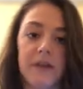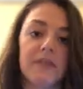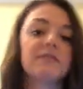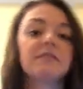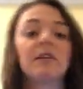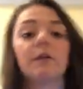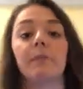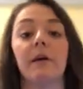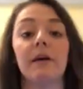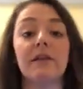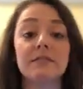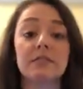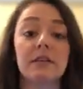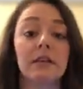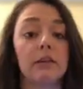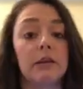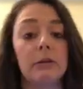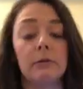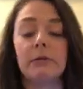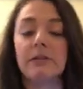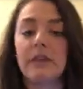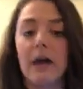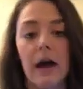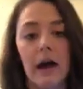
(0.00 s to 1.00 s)
So basically,
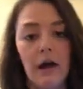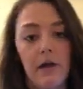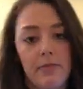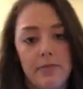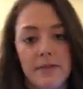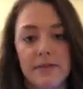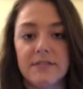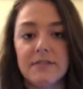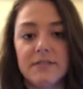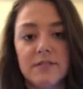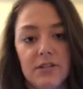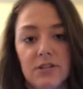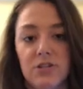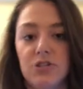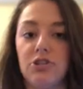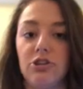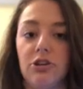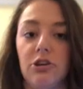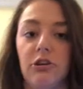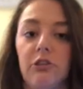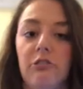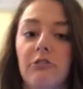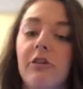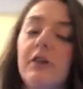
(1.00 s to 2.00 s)
without this
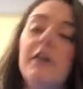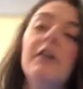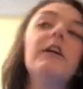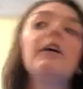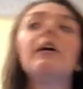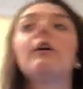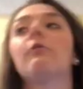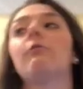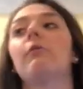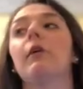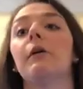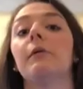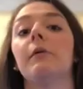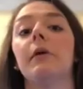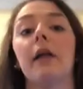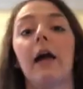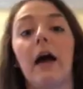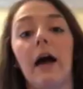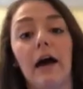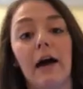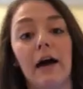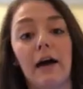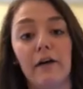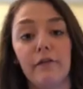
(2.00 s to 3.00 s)
tissue, we would
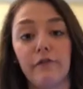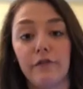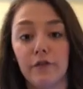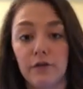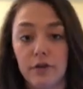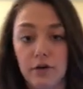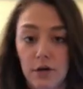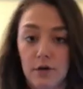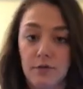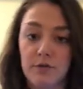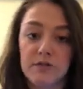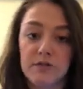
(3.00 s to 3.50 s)
have no